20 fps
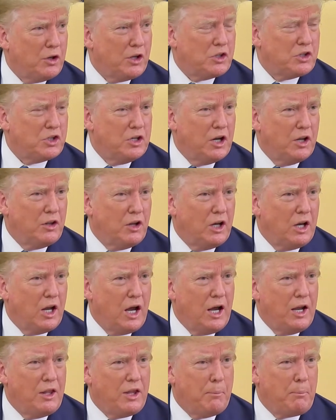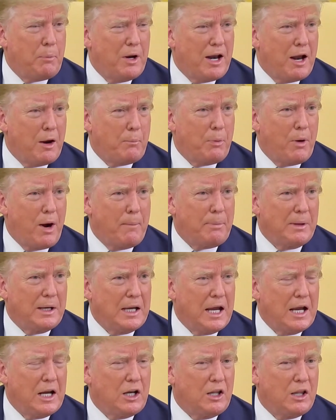That's another lie. They put out
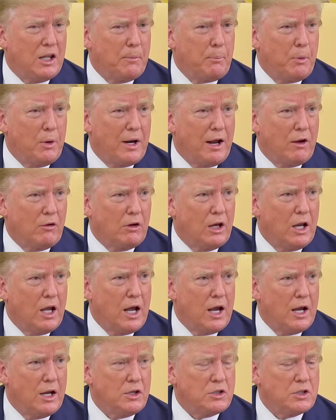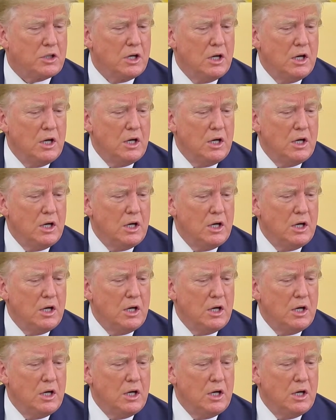propaganda. They put out lies.